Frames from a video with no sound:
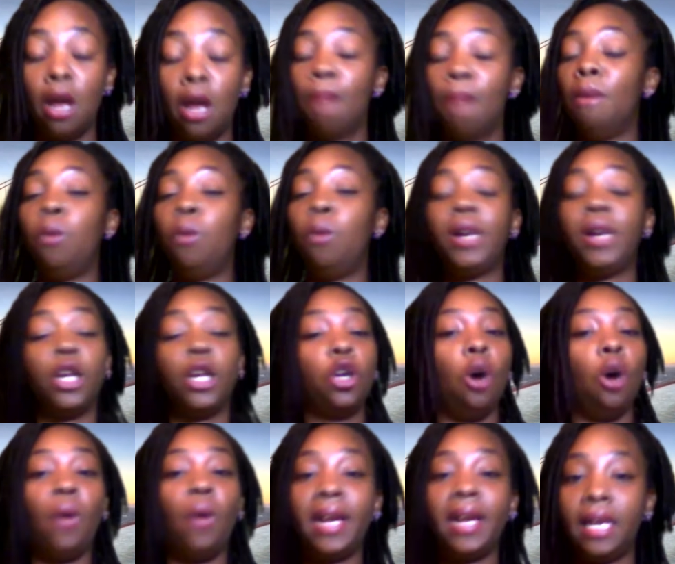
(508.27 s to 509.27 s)
But when the
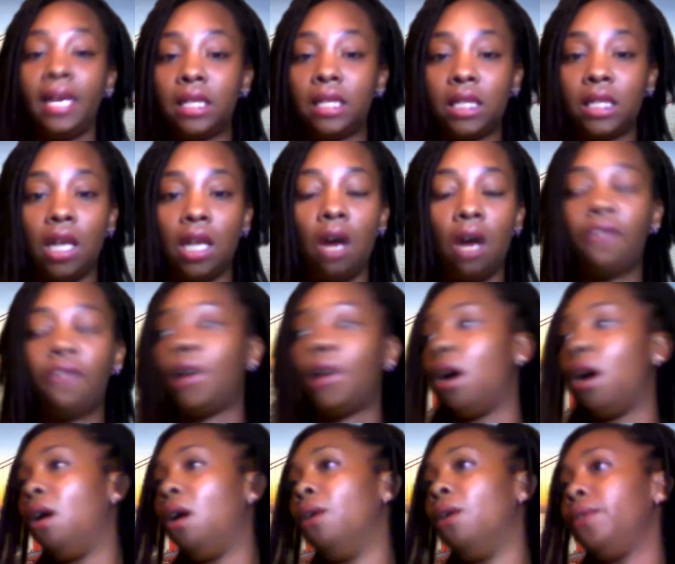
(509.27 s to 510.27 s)
going gets tough,
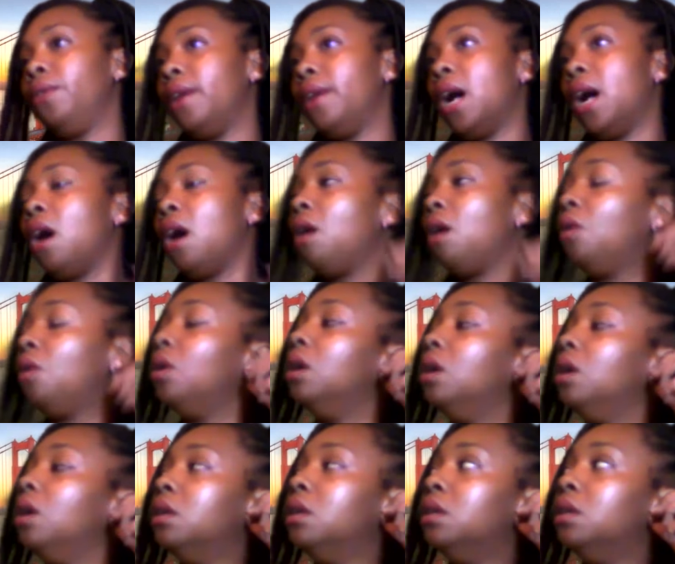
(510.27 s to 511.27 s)
oh
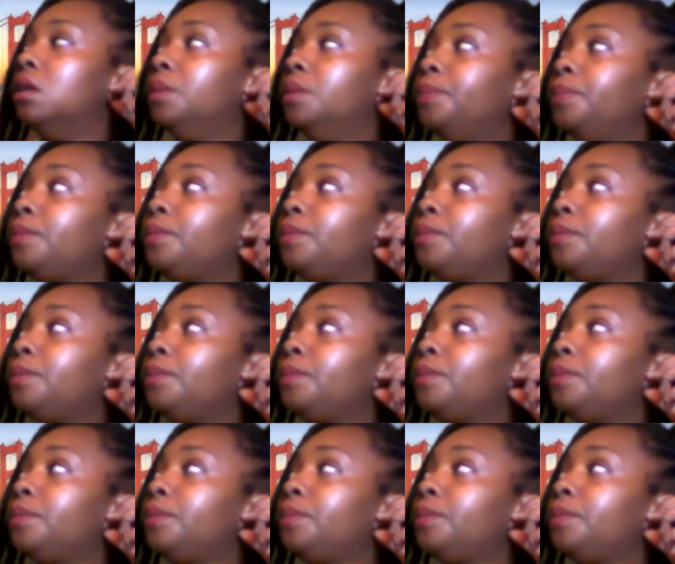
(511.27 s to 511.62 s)
no,